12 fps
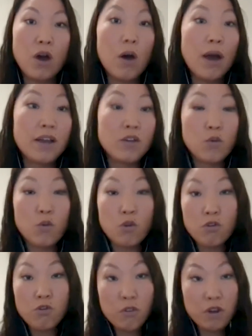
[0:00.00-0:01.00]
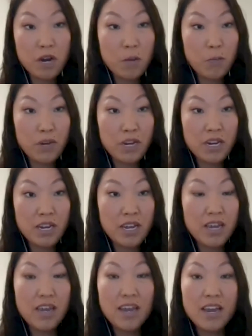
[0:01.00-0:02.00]
I can work for a company
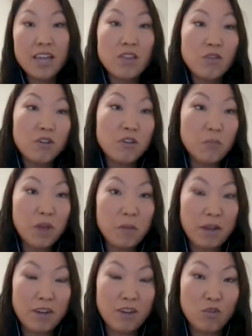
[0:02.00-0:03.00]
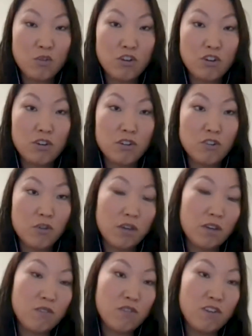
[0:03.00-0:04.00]
and they're going to pay my tuition so I
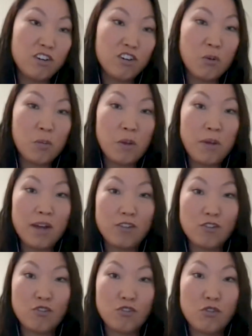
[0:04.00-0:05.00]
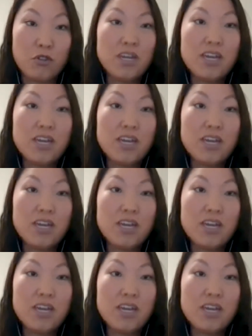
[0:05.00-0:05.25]
can finish out my bachelor's degree.